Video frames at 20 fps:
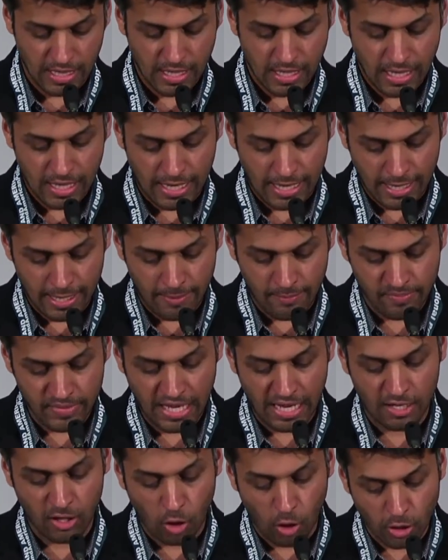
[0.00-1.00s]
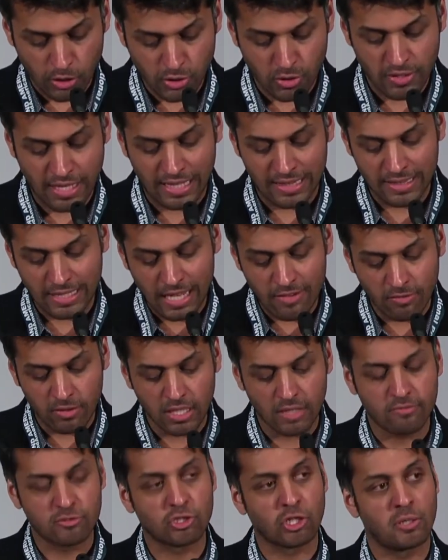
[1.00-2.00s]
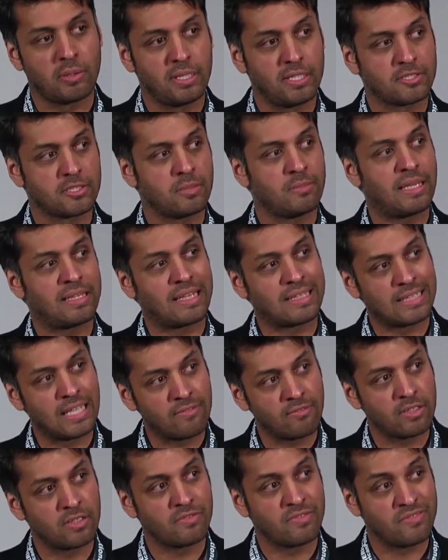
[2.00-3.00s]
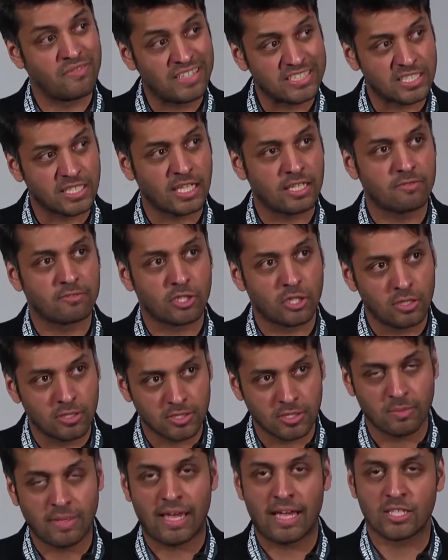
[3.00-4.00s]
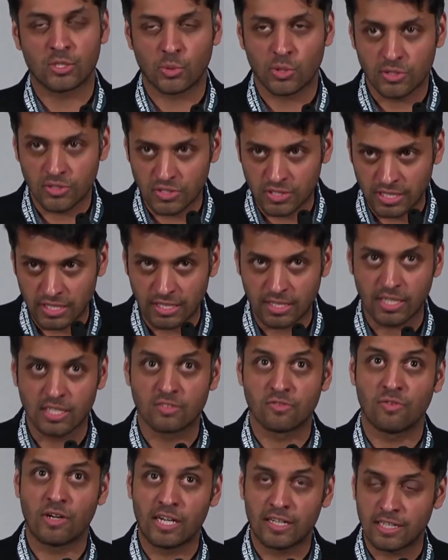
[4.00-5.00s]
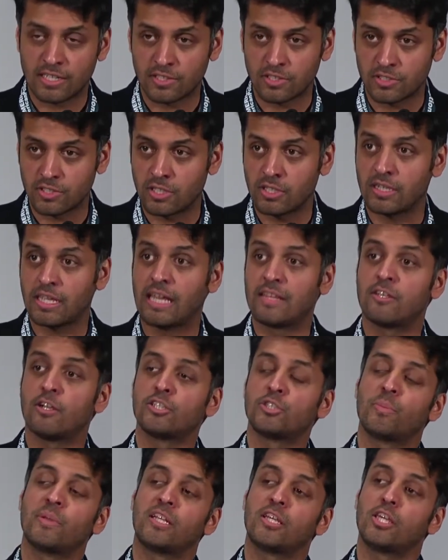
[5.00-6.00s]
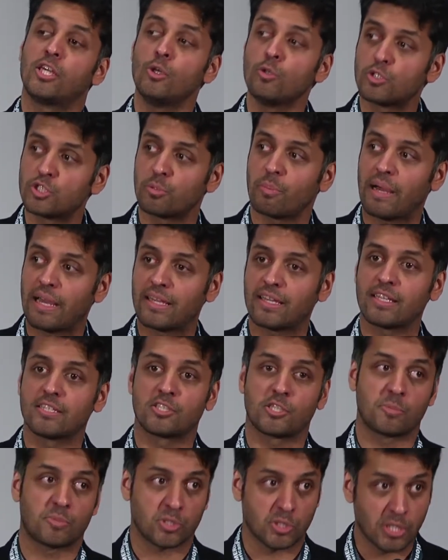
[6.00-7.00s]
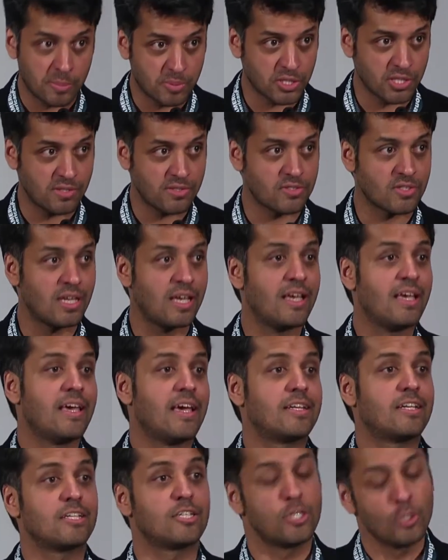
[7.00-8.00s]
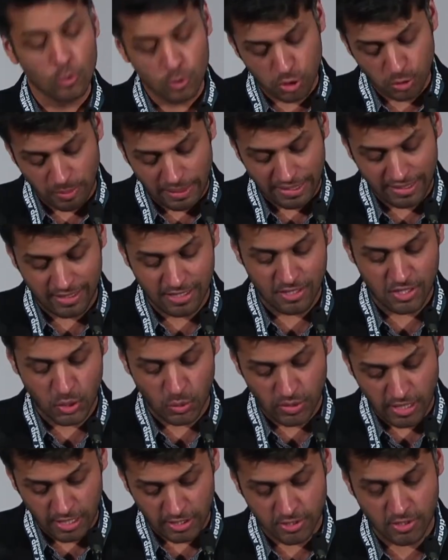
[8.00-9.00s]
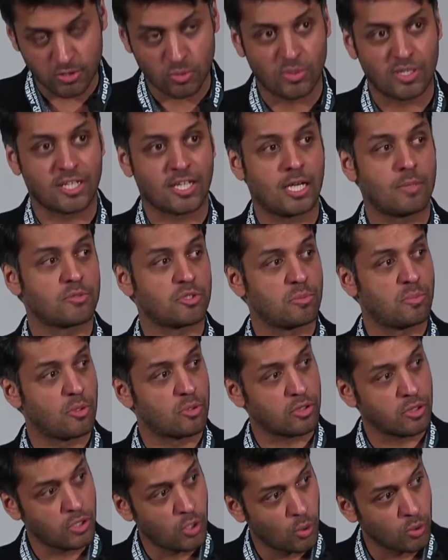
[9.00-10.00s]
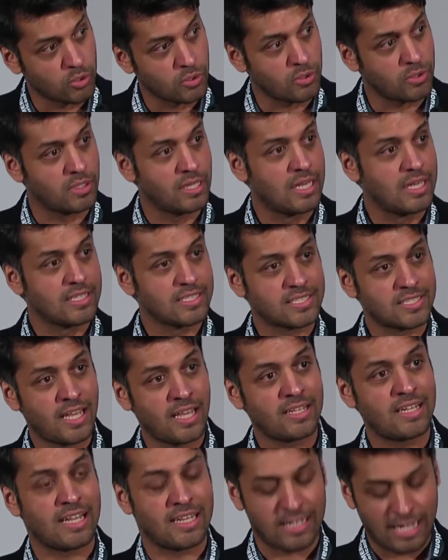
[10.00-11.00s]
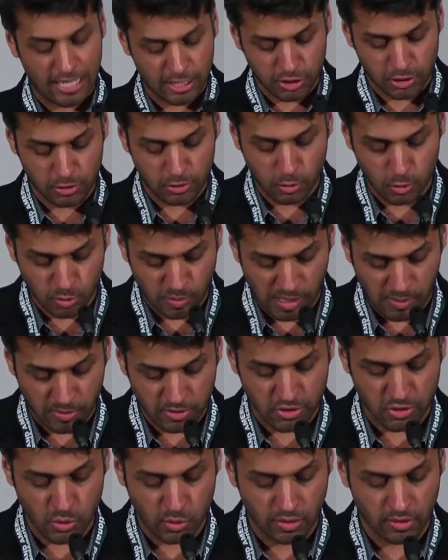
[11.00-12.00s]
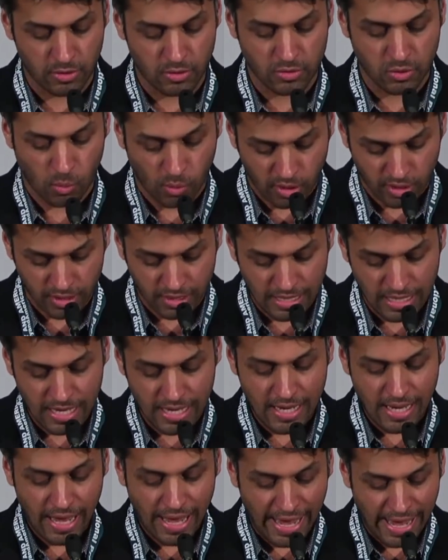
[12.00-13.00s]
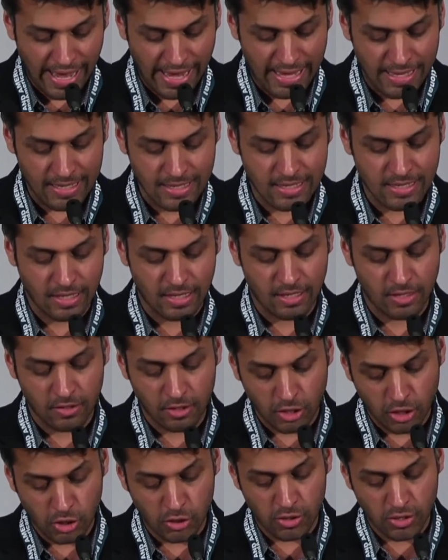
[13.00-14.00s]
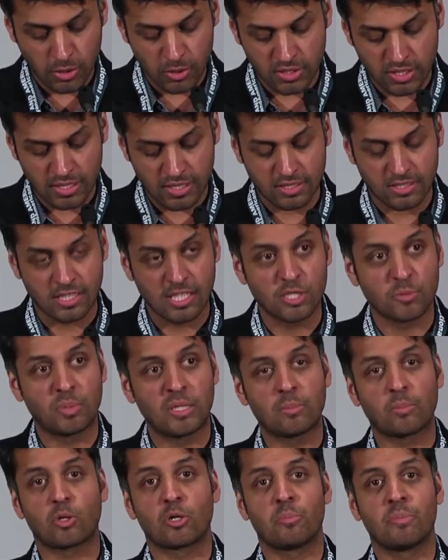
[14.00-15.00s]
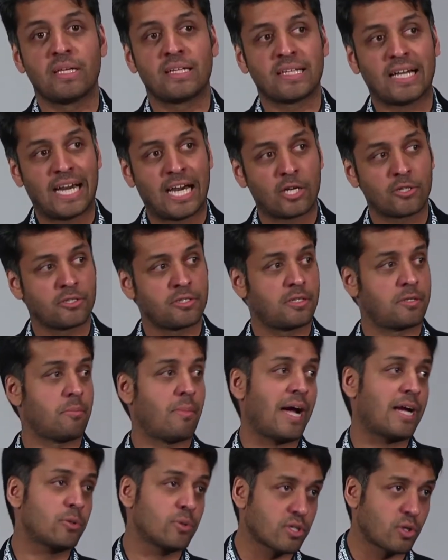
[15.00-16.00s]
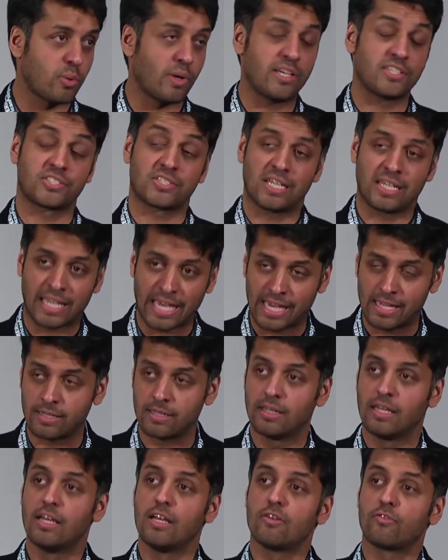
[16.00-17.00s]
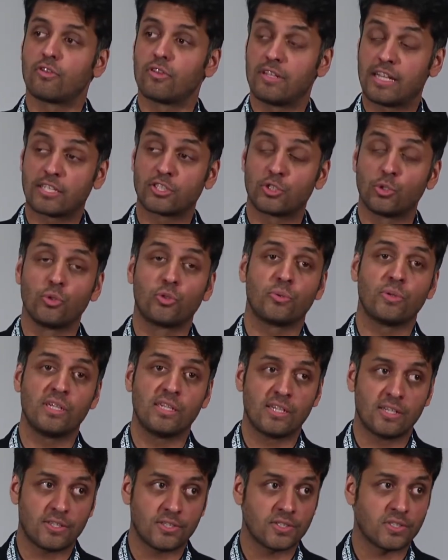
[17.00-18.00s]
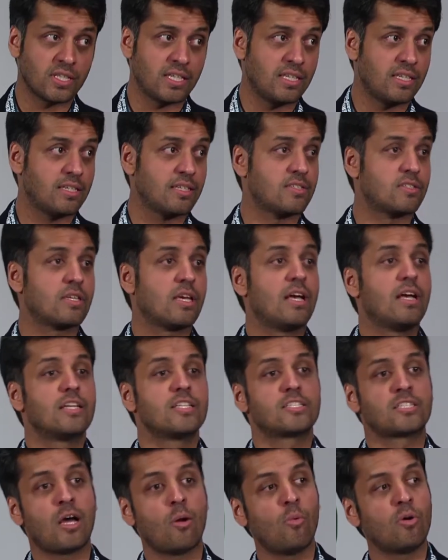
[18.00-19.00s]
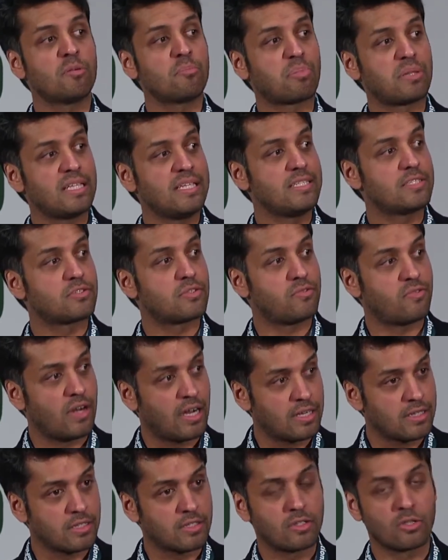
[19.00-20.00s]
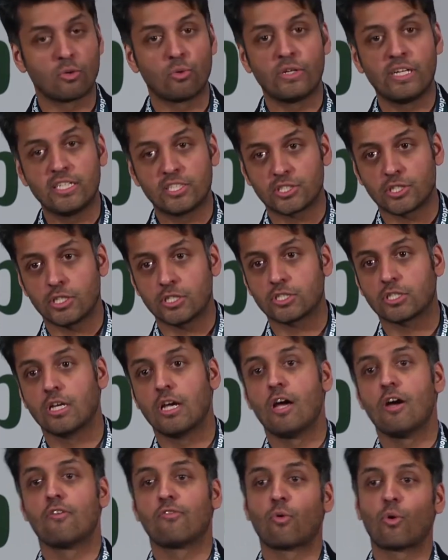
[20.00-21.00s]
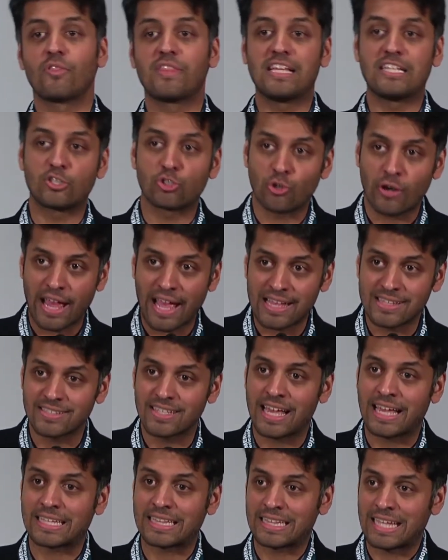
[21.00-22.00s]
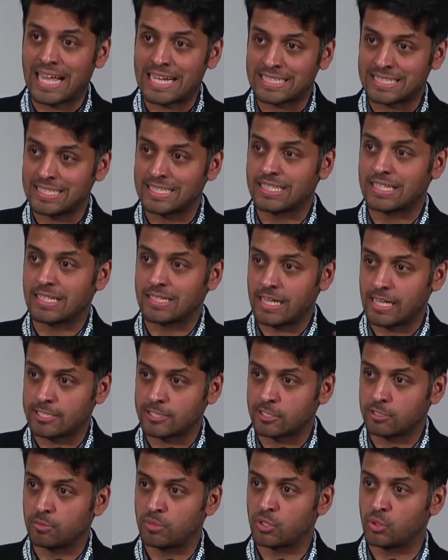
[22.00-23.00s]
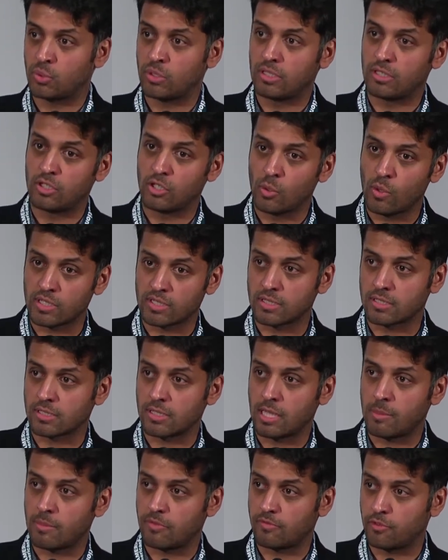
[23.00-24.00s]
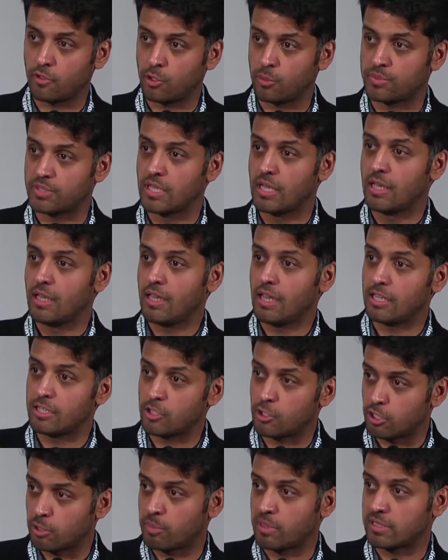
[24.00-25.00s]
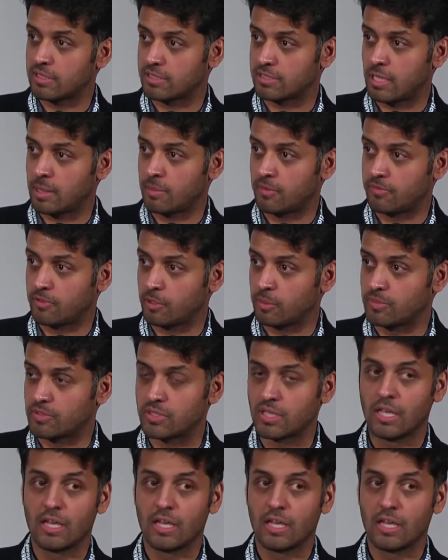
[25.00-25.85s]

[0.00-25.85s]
And also that level of journalism and that level of investigative journalism, as we are seeing, is very necessary. And there's been a huge spike in subscriptions and a huge spike in donations when it comes to both local, state, and national newspapers doing this work. And the good news is these people are being outed. And my request, again, for the next 2-3 years is someone please fund the research for the transatlantic connections between US Islamophobes and European Islamophobes.